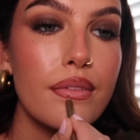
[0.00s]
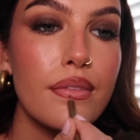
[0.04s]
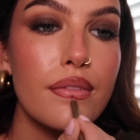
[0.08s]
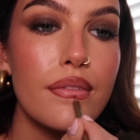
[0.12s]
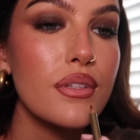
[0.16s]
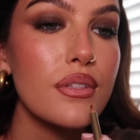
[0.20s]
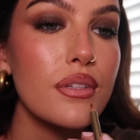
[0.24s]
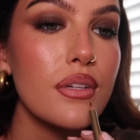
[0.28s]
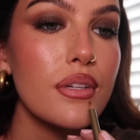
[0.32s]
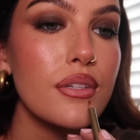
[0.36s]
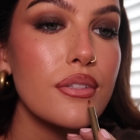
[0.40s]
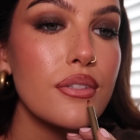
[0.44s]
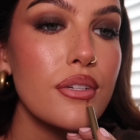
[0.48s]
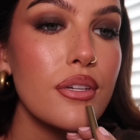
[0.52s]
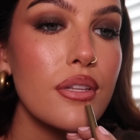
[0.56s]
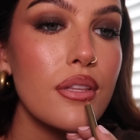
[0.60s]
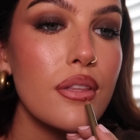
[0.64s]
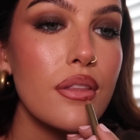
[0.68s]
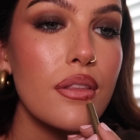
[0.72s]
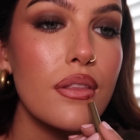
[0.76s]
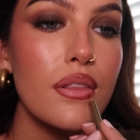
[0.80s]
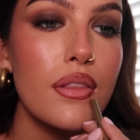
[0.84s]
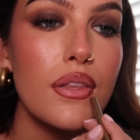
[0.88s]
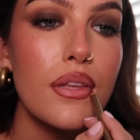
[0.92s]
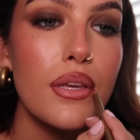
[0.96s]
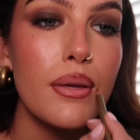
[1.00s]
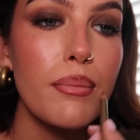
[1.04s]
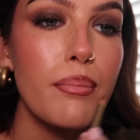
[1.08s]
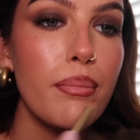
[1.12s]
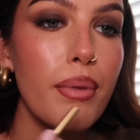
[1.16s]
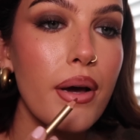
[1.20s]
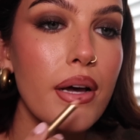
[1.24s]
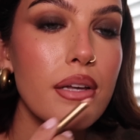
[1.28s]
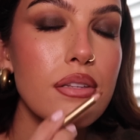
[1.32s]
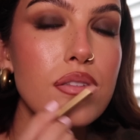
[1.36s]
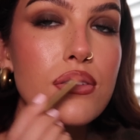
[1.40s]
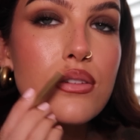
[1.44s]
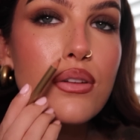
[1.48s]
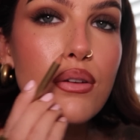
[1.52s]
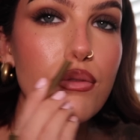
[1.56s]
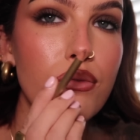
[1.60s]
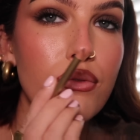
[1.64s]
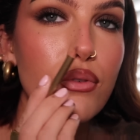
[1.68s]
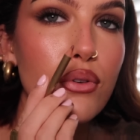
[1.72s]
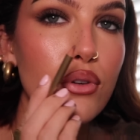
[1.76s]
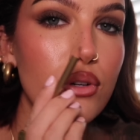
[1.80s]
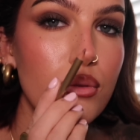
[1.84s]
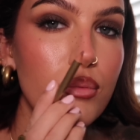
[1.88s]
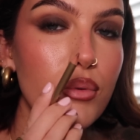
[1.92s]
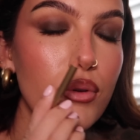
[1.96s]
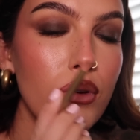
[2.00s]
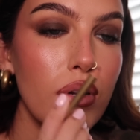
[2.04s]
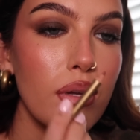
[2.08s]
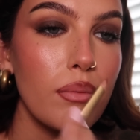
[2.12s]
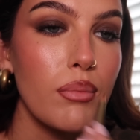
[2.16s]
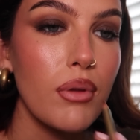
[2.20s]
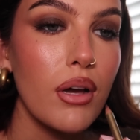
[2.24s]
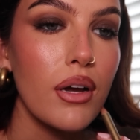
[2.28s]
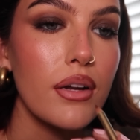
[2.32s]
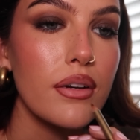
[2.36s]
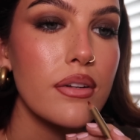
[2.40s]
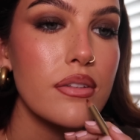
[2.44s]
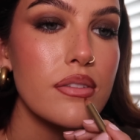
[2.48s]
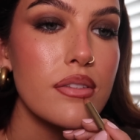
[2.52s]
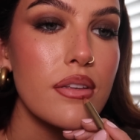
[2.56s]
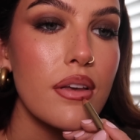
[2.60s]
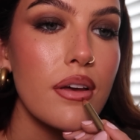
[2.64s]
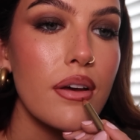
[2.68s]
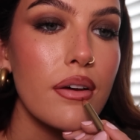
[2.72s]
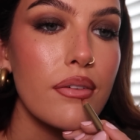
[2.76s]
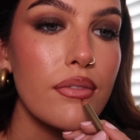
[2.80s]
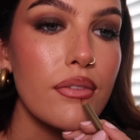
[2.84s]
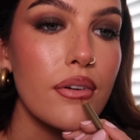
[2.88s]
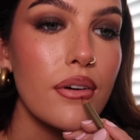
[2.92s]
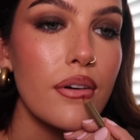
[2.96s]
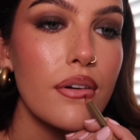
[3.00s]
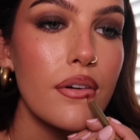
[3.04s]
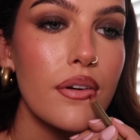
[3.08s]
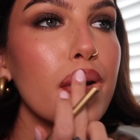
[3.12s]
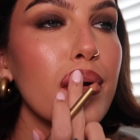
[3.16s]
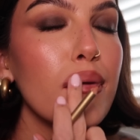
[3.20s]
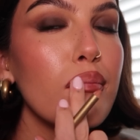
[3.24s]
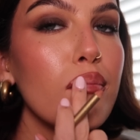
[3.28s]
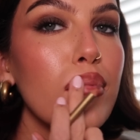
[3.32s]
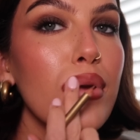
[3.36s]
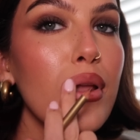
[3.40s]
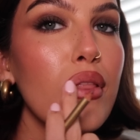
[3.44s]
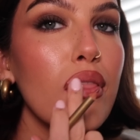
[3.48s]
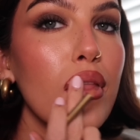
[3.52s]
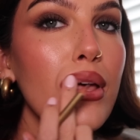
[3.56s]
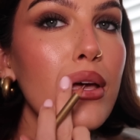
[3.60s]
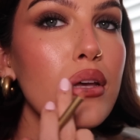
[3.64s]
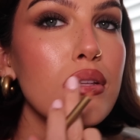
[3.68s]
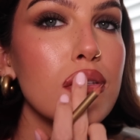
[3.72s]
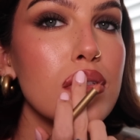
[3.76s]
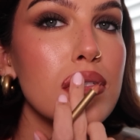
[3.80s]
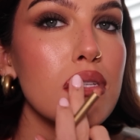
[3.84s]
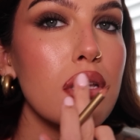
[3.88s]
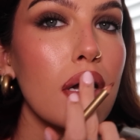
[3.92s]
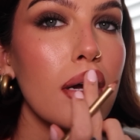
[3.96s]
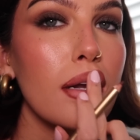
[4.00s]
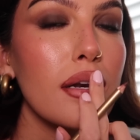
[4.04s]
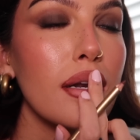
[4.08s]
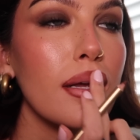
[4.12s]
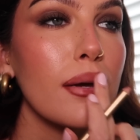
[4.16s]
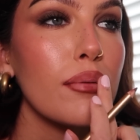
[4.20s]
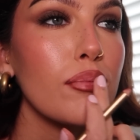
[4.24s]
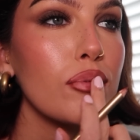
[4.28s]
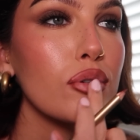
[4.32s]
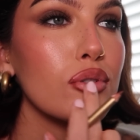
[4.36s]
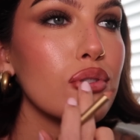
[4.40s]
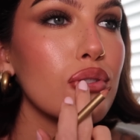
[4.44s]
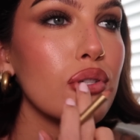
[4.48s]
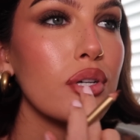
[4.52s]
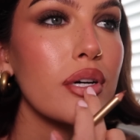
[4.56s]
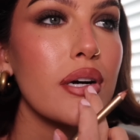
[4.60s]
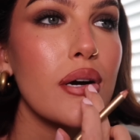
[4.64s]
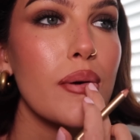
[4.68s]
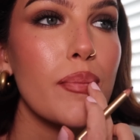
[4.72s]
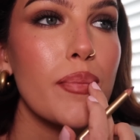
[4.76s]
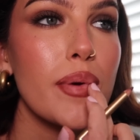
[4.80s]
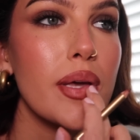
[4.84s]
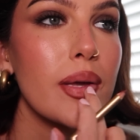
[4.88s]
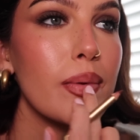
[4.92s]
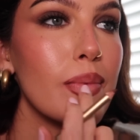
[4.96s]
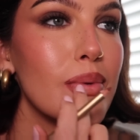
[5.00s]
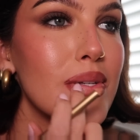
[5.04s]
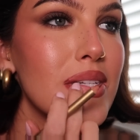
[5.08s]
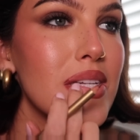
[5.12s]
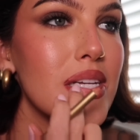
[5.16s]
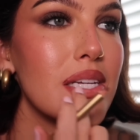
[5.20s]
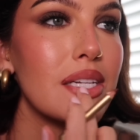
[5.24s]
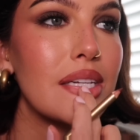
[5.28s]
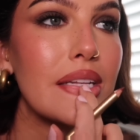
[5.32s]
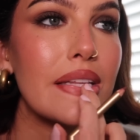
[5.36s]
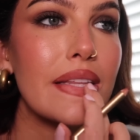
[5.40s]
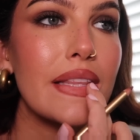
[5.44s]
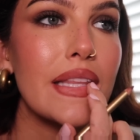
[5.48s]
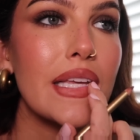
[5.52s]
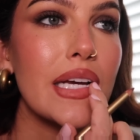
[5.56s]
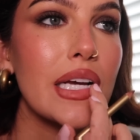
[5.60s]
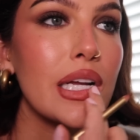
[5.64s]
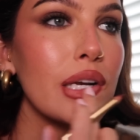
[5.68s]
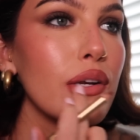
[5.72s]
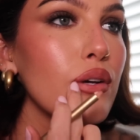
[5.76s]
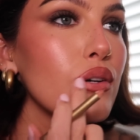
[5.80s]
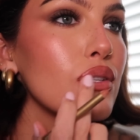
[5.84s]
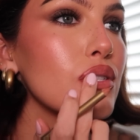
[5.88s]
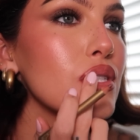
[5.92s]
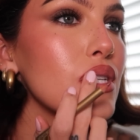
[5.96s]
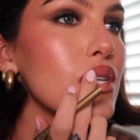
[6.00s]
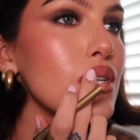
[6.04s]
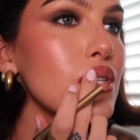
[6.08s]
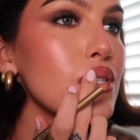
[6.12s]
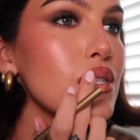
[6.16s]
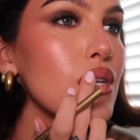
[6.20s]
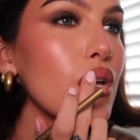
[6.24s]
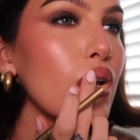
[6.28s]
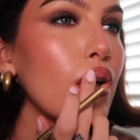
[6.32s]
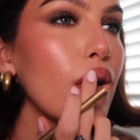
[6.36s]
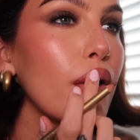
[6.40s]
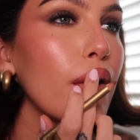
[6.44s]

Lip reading: These are literally the best affordable lip liners ever. I'm going to blend that in slightly. I'm not sure how pigmented the gloss is.